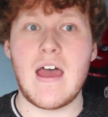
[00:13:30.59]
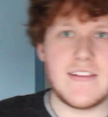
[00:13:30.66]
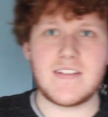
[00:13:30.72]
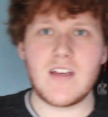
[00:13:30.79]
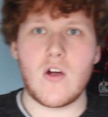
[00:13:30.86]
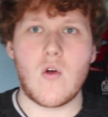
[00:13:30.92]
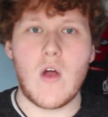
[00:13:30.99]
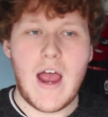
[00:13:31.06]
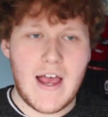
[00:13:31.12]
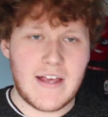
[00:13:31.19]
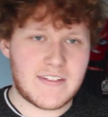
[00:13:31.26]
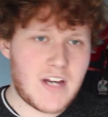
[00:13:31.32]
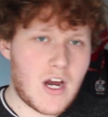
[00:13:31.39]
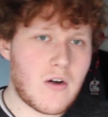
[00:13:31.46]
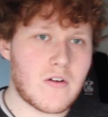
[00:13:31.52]
So,
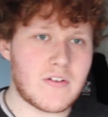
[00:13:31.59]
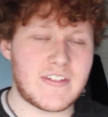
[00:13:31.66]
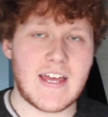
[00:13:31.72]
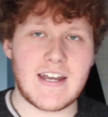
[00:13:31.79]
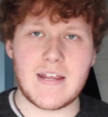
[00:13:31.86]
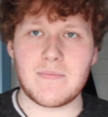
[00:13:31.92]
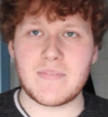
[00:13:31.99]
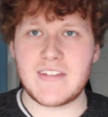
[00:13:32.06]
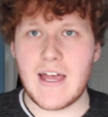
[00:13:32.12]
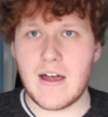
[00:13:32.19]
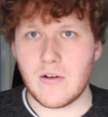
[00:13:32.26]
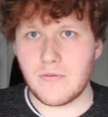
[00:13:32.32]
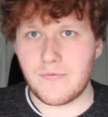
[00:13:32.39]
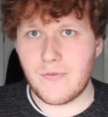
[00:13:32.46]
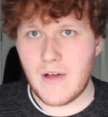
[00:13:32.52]
as Goro said
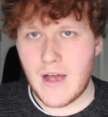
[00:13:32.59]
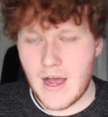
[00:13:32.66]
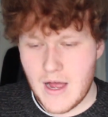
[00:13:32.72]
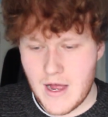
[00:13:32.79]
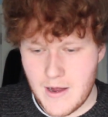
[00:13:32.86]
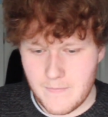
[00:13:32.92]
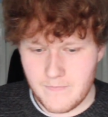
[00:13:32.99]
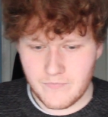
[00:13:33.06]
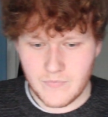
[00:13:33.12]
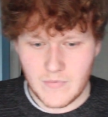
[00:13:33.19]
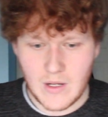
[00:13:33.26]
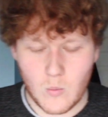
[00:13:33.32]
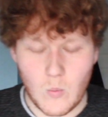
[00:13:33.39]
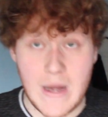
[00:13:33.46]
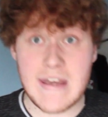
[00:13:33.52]
himself,
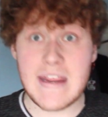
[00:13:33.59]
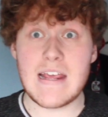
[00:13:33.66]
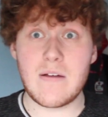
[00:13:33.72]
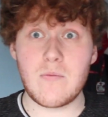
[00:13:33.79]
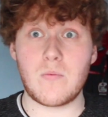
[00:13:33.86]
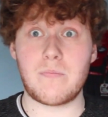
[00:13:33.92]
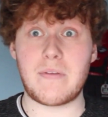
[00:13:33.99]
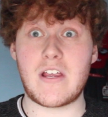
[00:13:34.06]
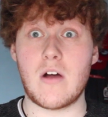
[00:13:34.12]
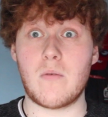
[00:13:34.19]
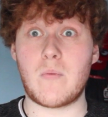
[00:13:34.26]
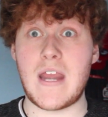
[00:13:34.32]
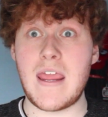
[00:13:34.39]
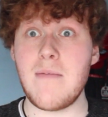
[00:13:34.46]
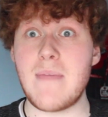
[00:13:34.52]
when
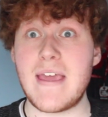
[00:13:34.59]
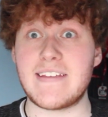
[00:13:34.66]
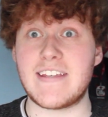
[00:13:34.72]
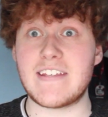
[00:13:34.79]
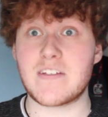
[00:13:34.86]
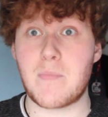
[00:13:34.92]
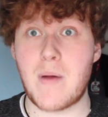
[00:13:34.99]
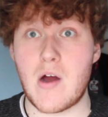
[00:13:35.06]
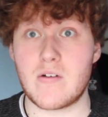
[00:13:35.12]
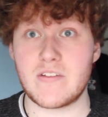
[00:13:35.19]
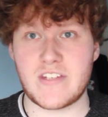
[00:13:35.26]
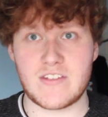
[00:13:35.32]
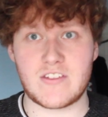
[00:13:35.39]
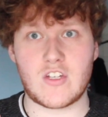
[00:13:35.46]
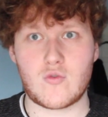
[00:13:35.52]
he makes his
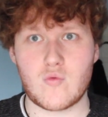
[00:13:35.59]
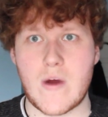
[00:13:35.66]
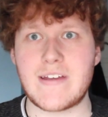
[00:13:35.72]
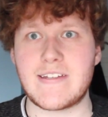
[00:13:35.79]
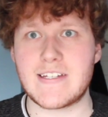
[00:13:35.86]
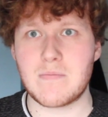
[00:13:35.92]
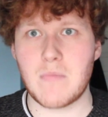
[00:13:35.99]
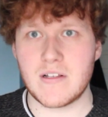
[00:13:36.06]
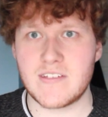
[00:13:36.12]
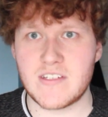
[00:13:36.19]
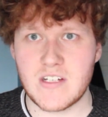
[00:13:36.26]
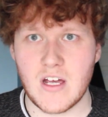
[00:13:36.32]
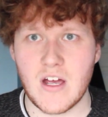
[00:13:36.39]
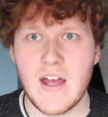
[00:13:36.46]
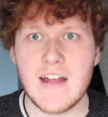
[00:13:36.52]
appearance as the greatest
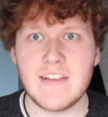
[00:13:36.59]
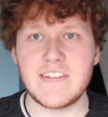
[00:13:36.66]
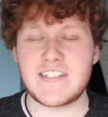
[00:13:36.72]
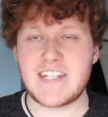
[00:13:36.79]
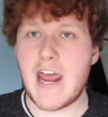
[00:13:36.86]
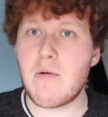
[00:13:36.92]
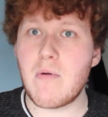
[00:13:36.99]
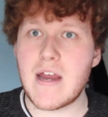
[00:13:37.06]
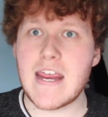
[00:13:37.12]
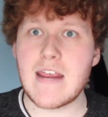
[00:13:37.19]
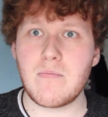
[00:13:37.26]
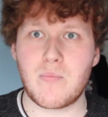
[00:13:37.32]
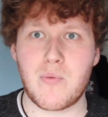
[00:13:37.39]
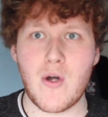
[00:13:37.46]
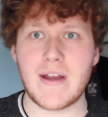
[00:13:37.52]
monster, the terror
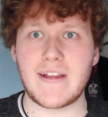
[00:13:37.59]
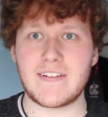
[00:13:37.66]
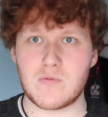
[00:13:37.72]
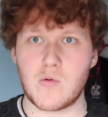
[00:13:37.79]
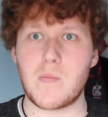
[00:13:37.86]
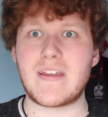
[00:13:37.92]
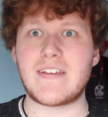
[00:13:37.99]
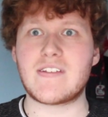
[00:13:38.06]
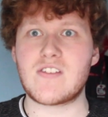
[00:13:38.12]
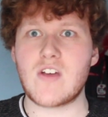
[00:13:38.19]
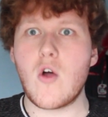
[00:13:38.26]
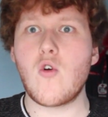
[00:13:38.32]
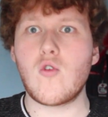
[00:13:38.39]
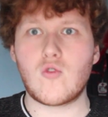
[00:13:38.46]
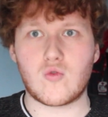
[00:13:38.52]
he brings will be
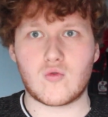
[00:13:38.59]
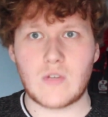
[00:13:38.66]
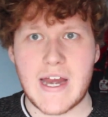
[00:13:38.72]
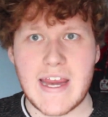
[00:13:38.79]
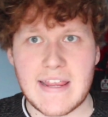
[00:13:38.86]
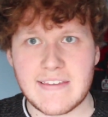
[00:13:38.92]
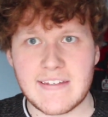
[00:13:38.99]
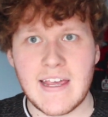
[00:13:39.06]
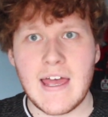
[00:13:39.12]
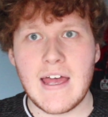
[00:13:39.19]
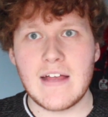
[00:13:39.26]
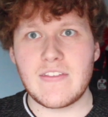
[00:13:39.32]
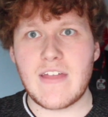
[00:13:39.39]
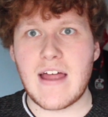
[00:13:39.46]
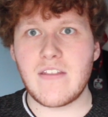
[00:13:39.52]
so great
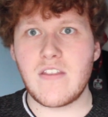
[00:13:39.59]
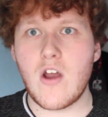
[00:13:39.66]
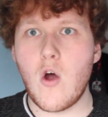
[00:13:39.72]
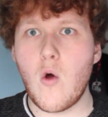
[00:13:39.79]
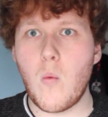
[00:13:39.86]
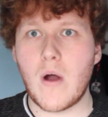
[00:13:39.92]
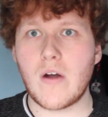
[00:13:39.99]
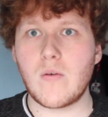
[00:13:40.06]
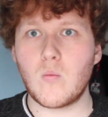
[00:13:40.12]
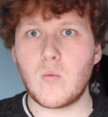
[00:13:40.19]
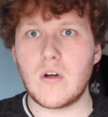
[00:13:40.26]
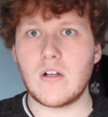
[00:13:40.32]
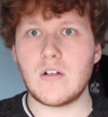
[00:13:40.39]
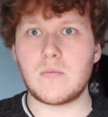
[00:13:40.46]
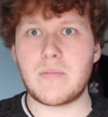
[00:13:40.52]
that no one
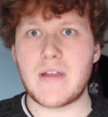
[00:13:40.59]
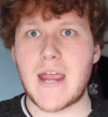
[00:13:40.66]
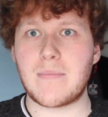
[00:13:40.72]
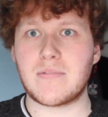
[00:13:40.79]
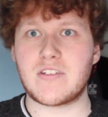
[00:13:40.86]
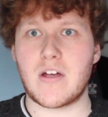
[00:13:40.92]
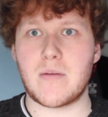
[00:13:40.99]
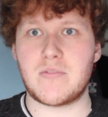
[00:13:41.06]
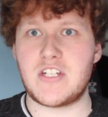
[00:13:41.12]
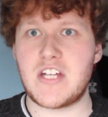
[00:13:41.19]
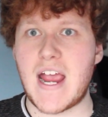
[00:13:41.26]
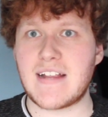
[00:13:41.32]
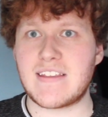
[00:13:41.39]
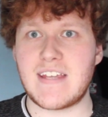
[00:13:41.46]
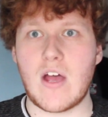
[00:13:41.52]
will be able to
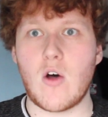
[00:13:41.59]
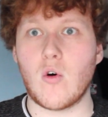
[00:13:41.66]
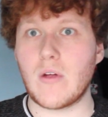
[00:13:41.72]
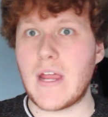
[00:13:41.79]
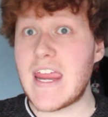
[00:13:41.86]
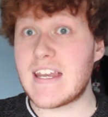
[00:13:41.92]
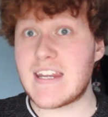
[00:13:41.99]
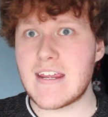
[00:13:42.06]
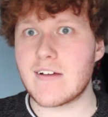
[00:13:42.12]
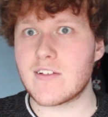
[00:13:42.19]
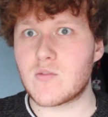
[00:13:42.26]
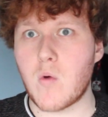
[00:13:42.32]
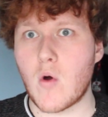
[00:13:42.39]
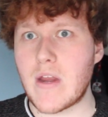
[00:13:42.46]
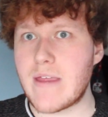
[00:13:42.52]
object it, or
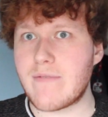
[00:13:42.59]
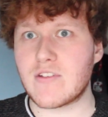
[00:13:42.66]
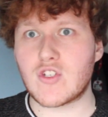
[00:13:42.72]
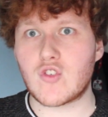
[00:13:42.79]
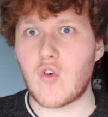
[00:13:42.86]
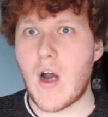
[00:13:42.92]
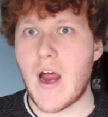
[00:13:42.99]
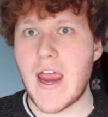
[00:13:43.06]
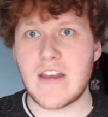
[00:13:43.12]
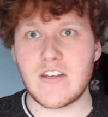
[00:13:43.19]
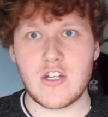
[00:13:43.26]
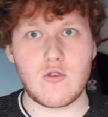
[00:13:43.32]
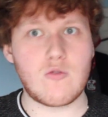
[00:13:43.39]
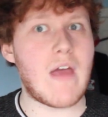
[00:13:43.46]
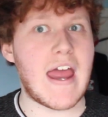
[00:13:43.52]
idiots won't even try
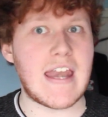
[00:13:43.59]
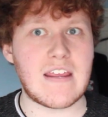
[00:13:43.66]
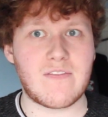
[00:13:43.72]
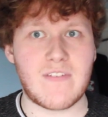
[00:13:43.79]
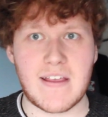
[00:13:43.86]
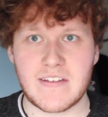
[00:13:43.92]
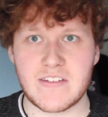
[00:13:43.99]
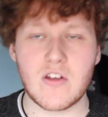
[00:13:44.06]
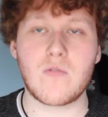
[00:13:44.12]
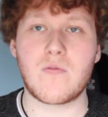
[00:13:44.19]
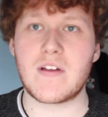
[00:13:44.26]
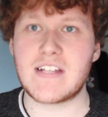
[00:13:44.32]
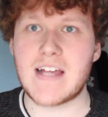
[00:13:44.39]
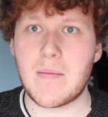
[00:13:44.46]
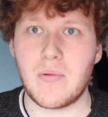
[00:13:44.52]
and do anything. So
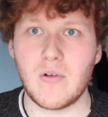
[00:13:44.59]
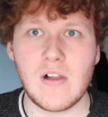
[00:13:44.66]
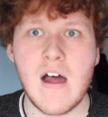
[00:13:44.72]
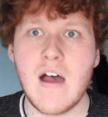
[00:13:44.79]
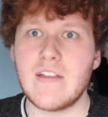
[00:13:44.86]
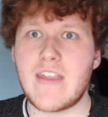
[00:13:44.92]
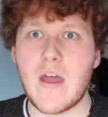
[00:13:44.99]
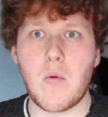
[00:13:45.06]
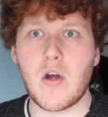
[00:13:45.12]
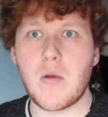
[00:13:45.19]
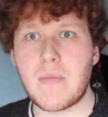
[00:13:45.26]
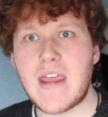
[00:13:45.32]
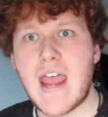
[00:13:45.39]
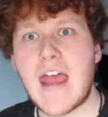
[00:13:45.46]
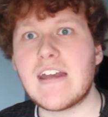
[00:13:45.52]
for example, there
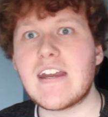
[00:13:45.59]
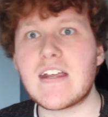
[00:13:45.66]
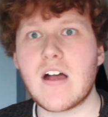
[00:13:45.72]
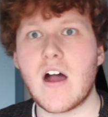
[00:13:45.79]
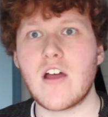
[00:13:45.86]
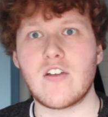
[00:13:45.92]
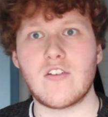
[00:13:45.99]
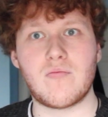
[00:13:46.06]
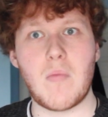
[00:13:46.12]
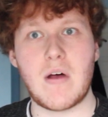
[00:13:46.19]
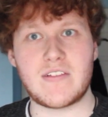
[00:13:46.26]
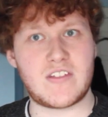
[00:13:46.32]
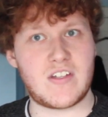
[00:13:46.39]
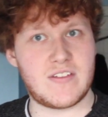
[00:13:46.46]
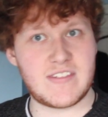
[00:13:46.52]
wouldn't be any kind of
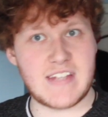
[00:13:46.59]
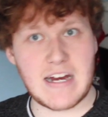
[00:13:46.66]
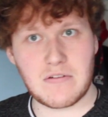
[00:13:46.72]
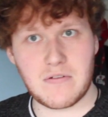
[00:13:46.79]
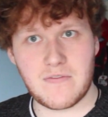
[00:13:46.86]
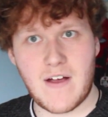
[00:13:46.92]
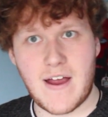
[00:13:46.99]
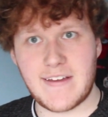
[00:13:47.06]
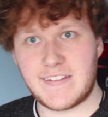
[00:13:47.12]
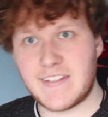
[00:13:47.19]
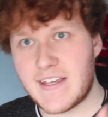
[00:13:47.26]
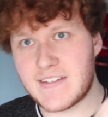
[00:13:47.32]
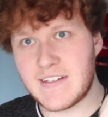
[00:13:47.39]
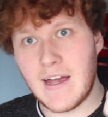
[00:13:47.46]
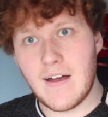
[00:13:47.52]
monster
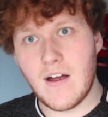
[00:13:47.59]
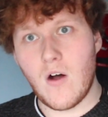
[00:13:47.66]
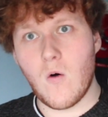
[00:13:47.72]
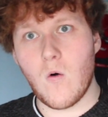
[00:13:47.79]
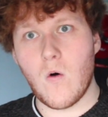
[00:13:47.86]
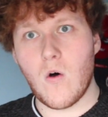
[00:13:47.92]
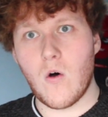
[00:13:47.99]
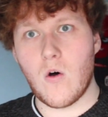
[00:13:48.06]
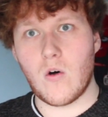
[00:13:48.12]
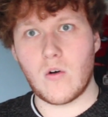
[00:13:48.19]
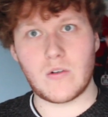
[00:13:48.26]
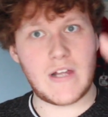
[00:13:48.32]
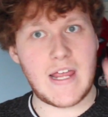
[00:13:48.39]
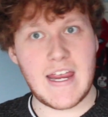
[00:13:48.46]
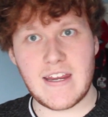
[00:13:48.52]
sacrifices
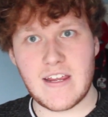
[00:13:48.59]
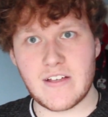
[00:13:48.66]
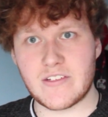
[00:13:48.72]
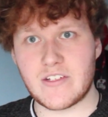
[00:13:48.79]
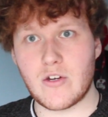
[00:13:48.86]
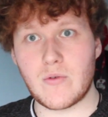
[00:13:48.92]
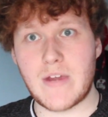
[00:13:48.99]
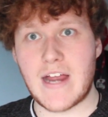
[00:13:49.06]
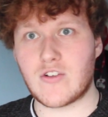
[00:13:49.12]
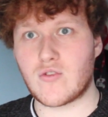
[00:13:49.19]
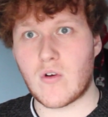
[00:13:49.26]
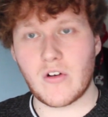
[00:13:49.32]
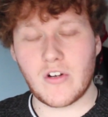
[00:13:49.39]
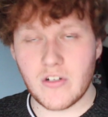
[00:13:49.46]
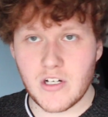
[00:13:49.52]
or idiots who get
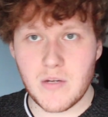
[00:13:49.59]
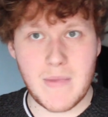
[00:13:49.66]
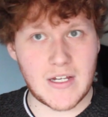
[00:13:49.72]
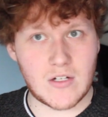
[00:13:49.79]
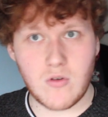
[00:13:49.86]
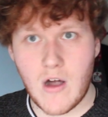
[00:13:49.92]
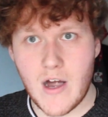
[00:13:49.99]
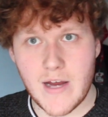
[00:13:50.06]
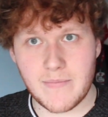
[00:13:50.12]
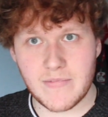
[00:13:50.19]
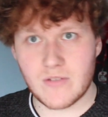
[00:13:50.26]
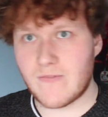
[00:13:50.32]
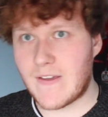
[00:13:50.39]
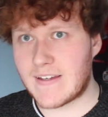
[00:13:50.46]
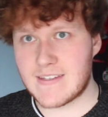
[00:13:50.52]
drunk and commit
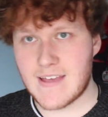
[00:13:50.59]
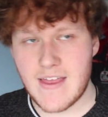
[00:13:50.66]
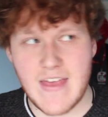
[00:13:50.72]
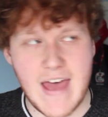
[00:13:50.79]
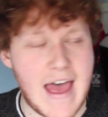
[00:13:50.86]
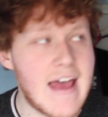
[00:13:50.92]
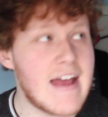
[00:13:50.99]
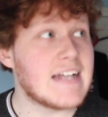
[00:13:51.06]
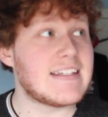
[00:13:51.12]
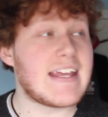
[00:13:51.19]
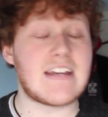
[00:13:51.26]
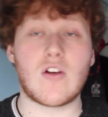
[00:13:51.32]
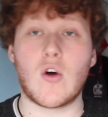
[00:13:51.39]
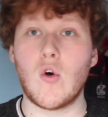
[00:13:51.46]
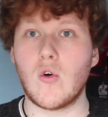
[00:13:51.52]
crimes, things like that.
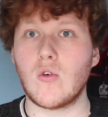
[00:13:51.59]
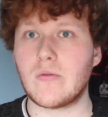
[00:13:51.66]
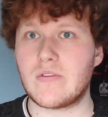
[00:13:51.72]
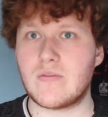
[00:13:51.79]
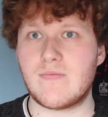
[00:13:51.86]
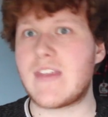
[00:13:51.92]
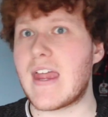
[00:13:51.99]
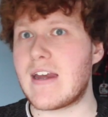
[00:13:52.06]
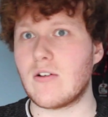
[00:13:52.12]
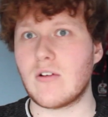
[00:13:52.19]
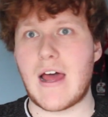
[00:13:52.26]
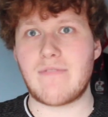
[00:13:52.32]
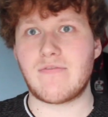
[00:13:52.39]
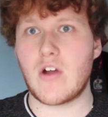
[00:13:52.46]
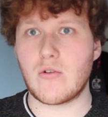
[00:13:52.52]
They'd all
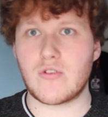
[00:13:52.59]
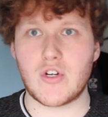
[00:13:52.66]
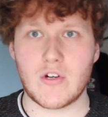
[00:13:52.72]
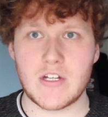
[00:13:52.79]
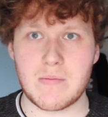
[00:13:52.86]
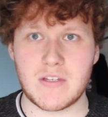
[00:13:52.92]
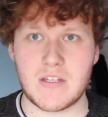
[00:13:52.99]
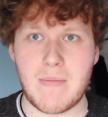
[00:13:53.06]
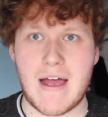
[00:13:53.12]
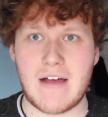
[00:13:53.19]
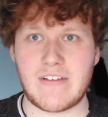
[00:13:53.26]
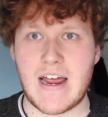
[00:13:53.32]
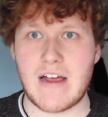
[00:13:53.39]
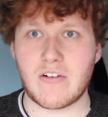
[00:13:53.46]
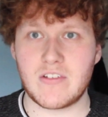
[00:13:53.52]
have no choice but to
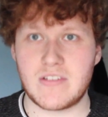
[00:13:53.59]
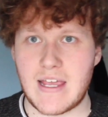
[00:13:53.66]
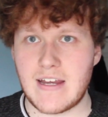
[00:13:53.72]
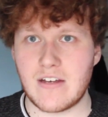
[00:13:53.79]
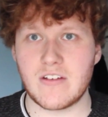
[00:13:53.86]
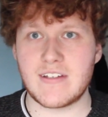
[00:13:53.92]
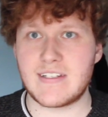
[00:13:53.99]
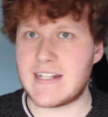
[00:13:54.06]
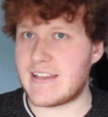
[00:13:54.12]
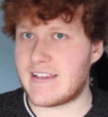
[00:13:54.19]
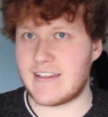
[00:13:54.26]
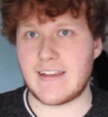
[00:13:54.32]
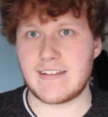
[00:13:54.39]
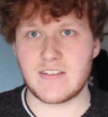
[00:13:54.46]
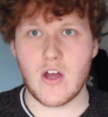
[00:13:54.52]
bow down because they'd understand
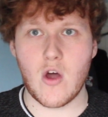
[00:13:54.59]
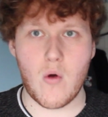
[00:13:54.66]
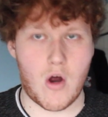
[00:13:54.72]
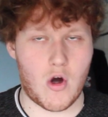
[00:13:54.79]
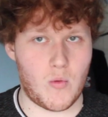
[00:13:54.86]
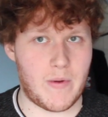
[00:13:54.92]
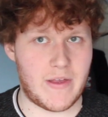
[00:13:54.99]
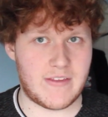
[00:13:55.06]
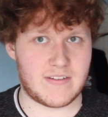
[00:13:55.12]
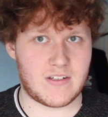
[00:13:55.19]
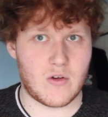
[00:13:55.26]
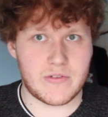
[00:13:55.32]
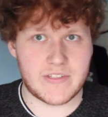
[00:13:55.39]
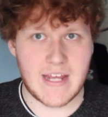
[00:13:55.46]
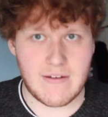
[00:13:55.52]
that there's no hope and there's
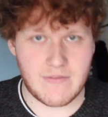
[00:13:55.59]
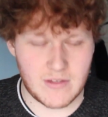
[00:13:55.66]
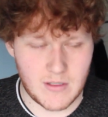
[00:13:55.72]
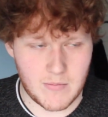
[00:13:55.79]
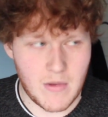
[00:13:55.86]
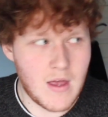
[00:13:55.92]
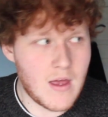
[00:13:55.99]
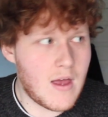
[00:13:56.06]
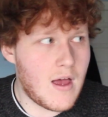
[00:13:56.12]
no saving them.